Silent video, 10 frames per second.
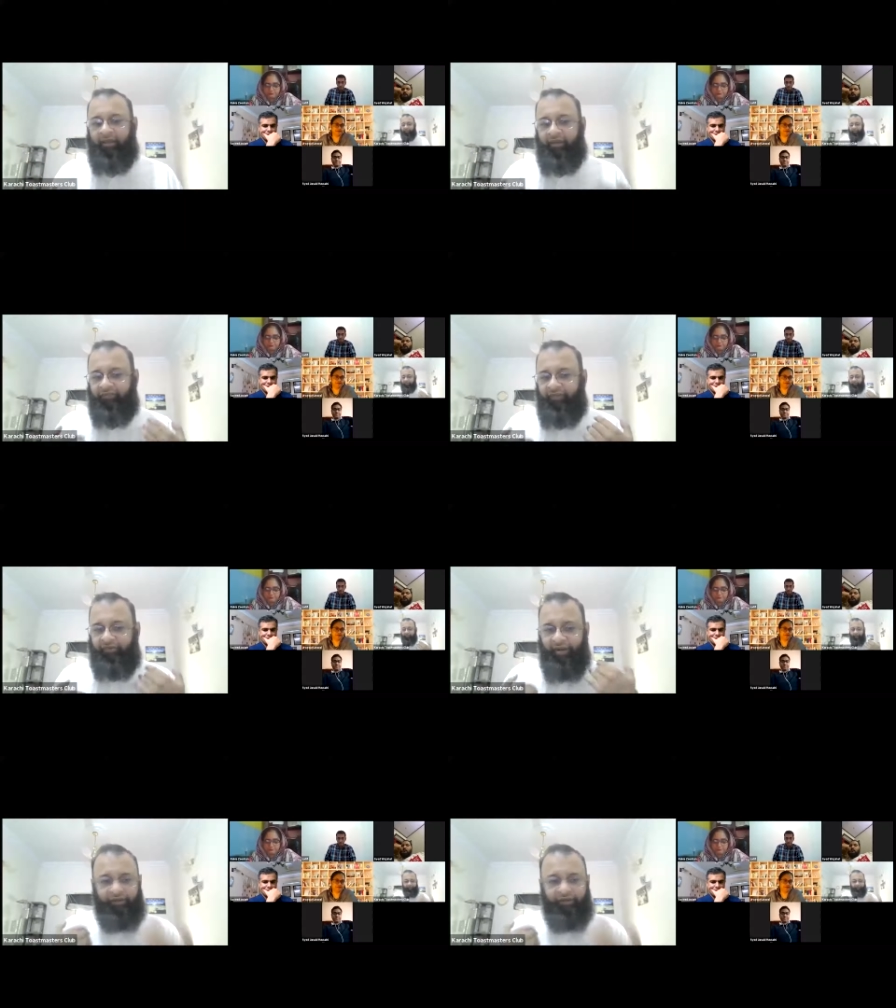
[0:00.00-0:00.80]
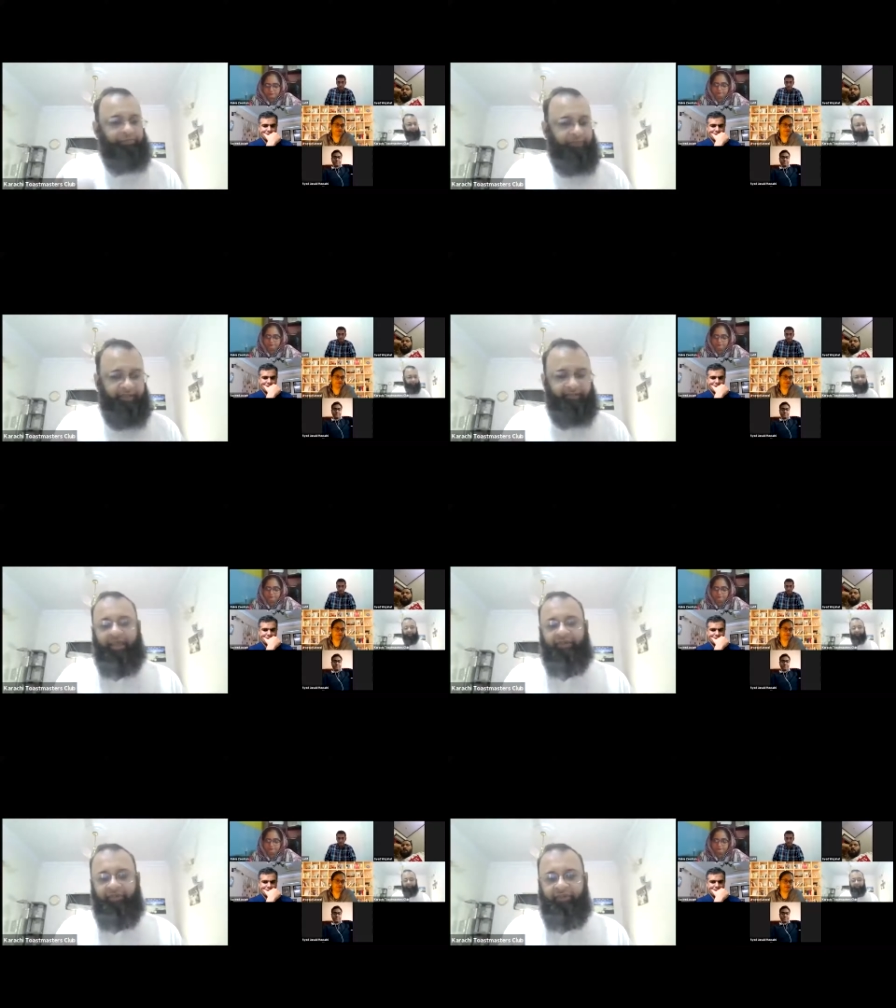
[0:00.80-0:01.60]
If we try to please
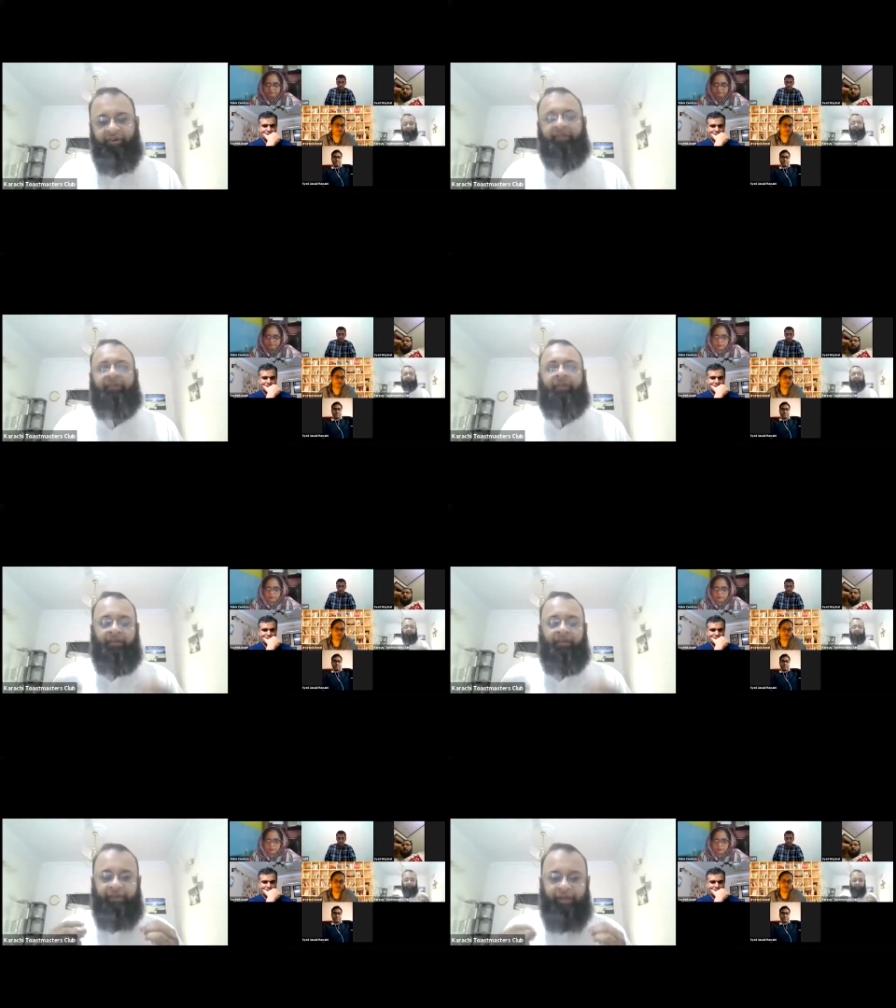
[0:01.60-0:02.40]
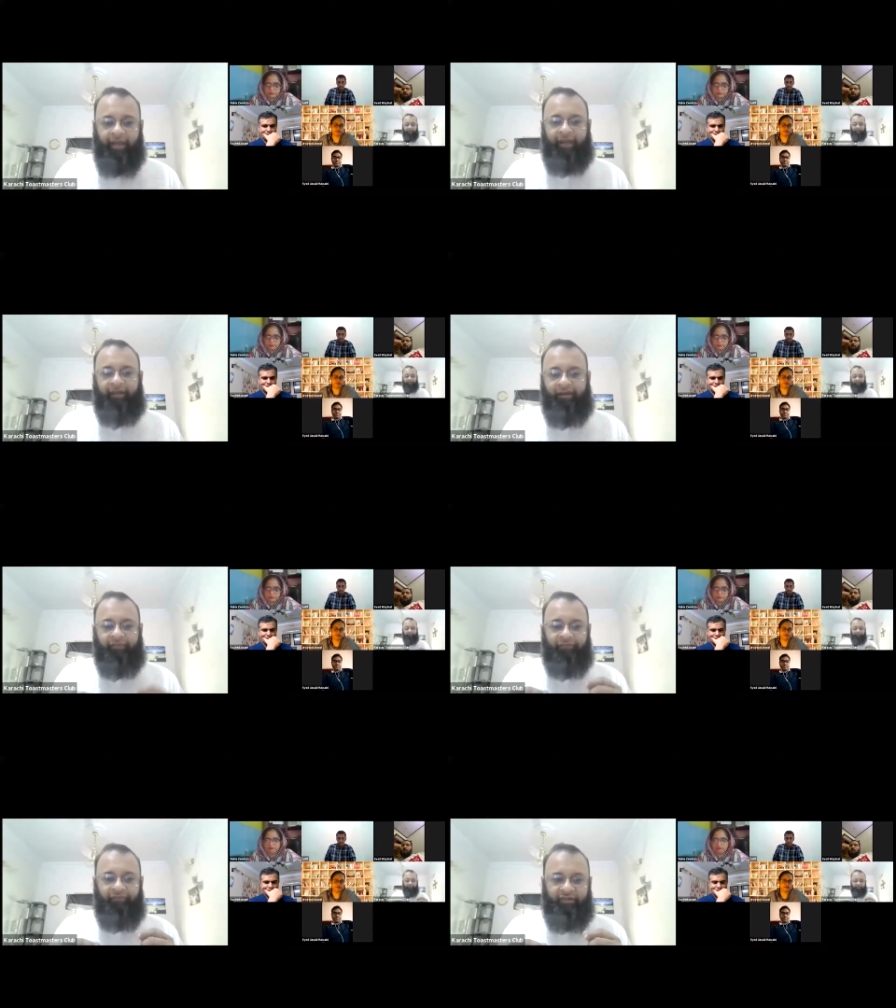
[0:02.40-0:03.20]
everyone, we'll end
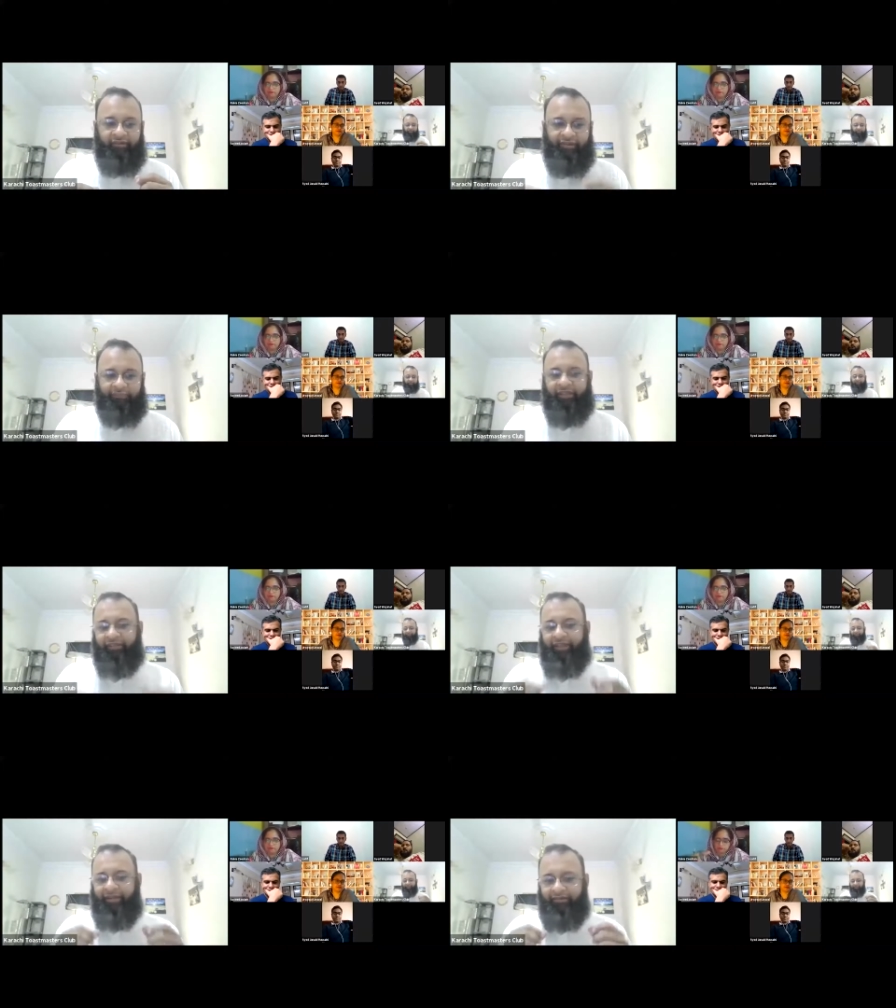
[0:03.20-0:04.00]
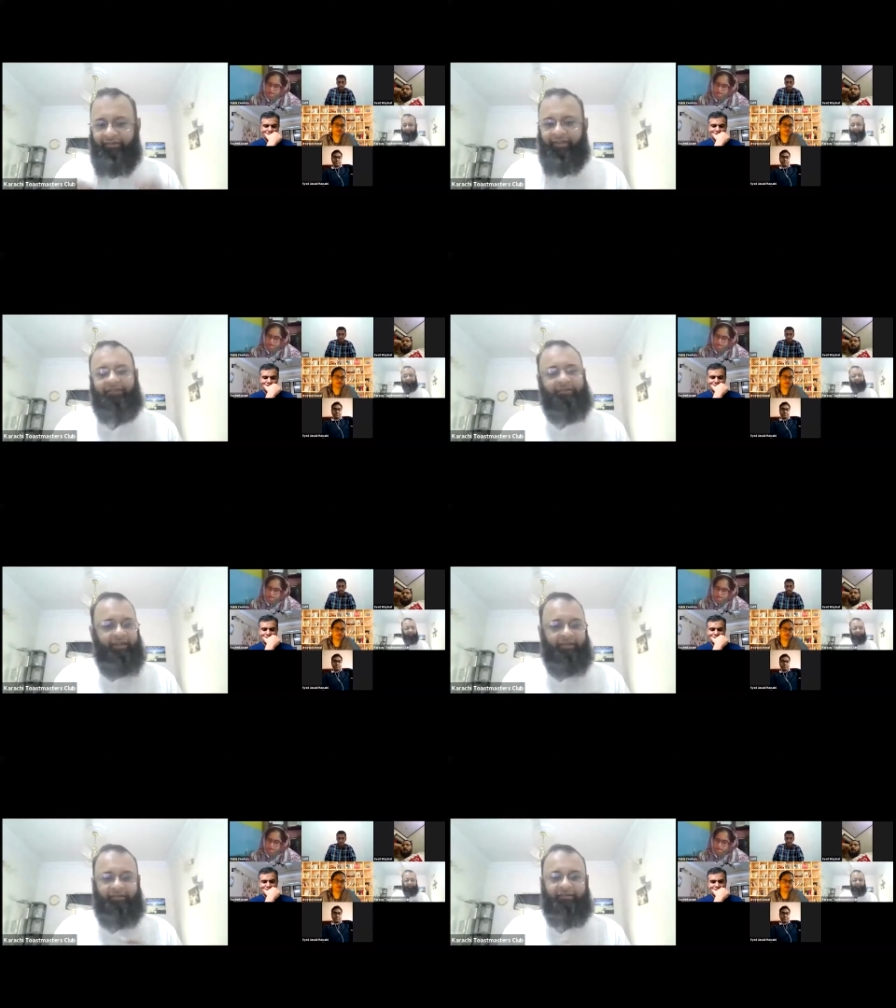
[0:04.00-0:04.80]
up with something that's
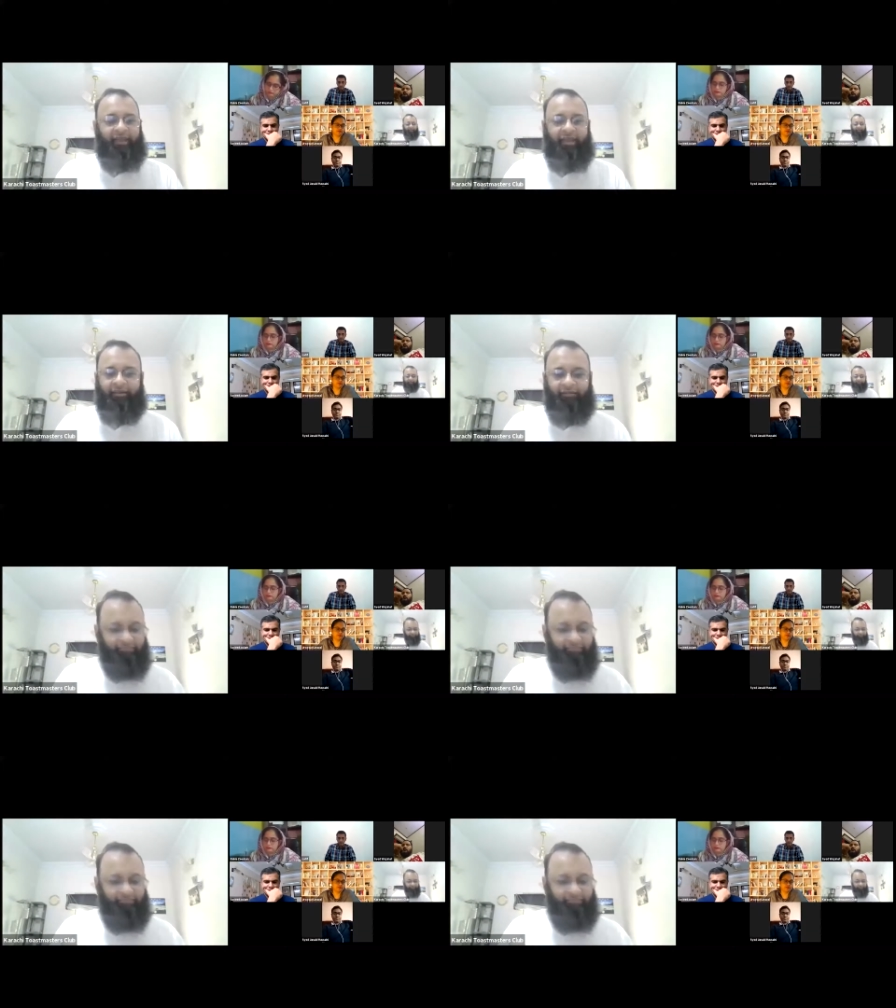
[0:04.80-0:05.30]
tasteless and